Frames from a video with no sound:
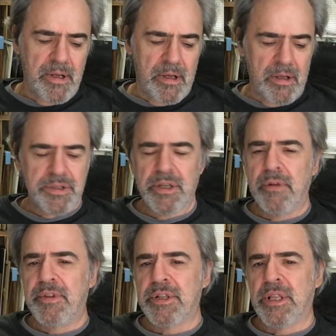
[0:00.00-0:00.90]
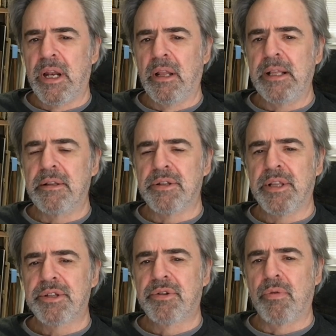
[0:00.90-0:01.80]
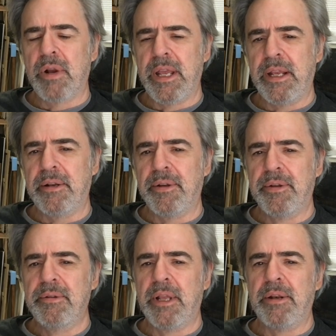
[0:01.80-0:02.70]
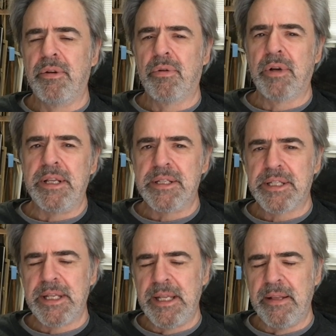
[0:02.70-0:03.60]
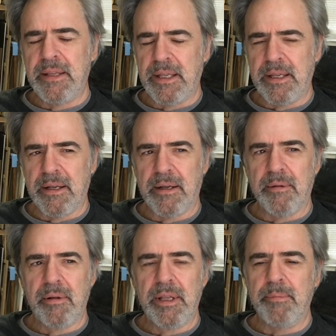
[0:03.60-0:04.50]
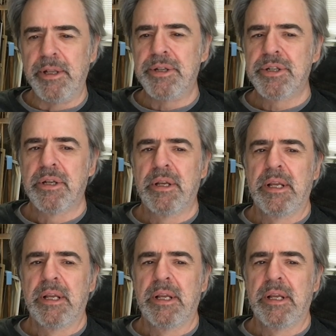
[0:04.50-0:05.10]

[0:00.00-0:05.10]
Also, if there's a lot of light, there's less grain and noise in the image,